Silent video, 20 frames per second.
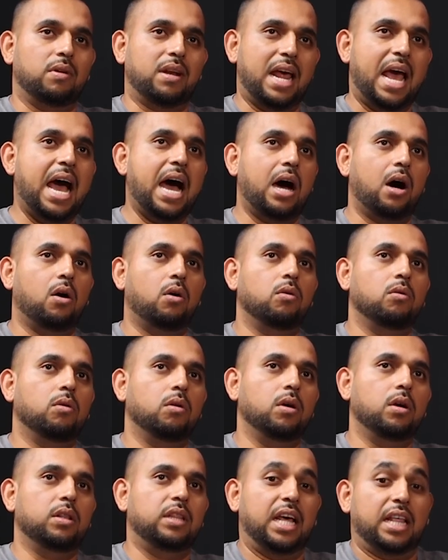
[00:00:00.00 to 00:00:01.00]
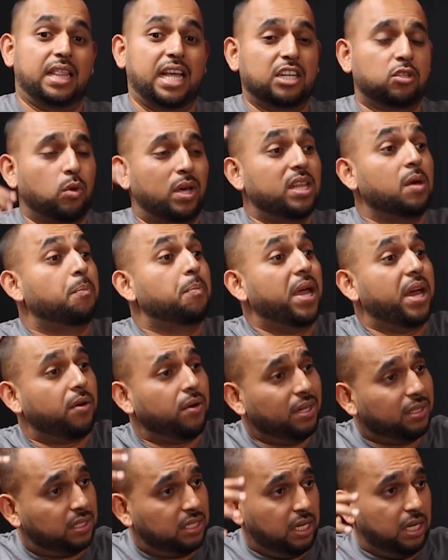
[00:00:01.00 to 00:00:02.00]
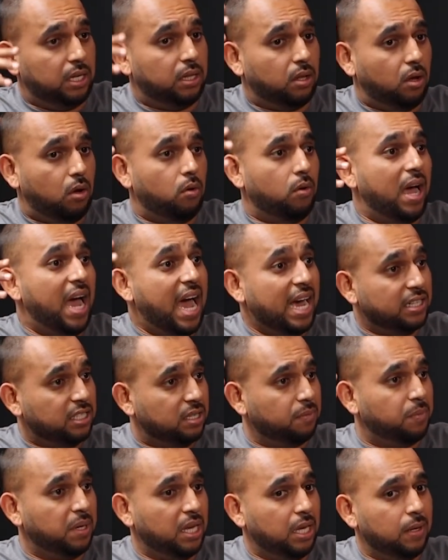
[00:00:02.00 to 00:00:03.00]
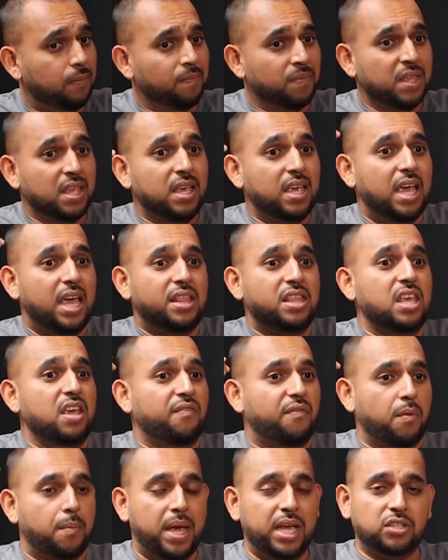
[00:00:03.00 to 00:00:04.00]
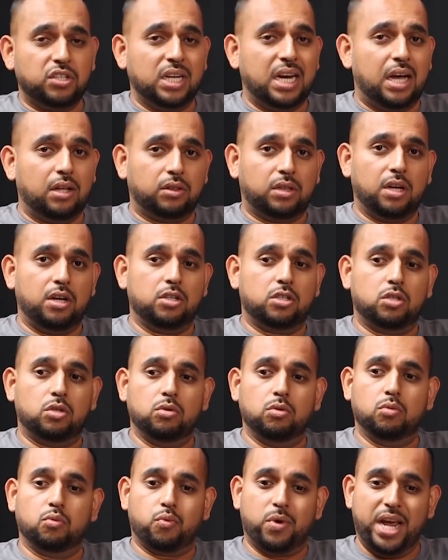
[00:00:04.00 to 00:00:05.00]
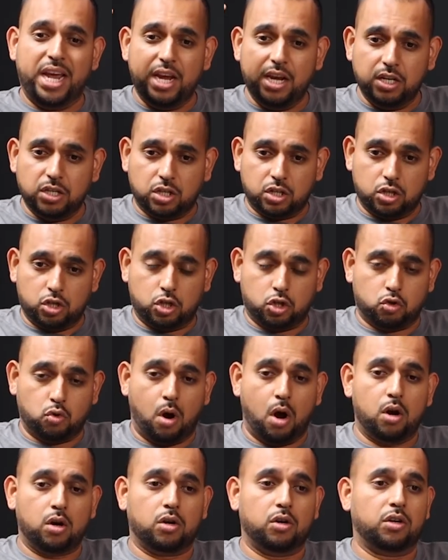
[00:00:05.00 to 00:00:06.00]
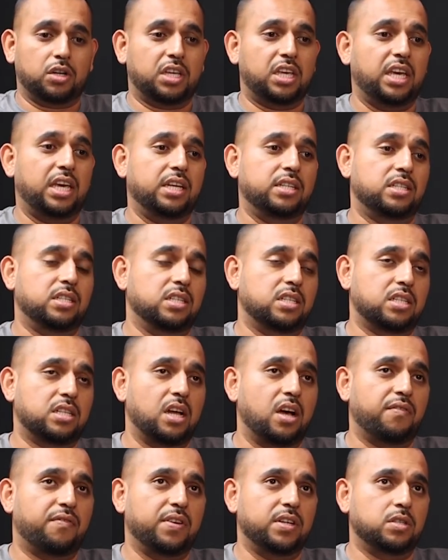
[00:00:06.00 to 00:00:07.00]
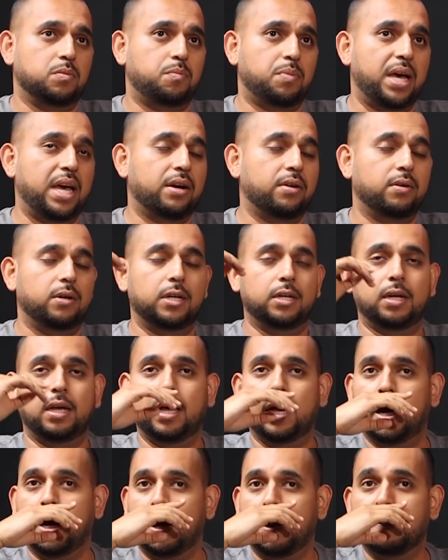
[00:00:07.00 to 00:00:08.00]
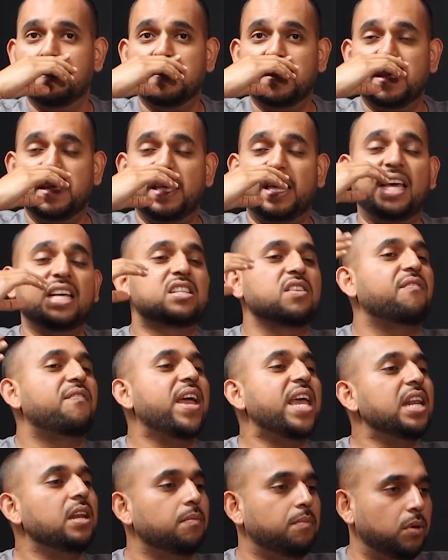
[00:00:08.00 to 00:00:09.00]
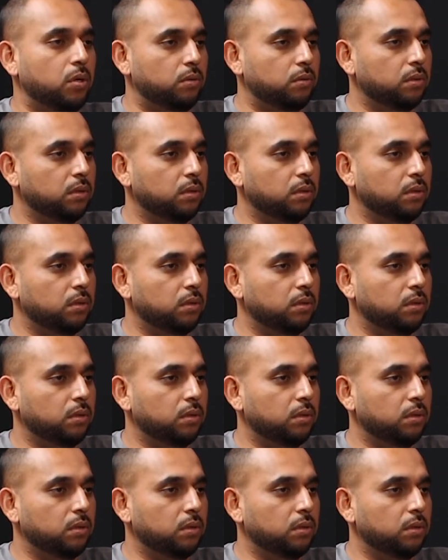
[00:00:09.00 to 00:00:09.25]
now that's why the parenting though has to be, and the information out there to raise stronger kids and stuff is better, is available.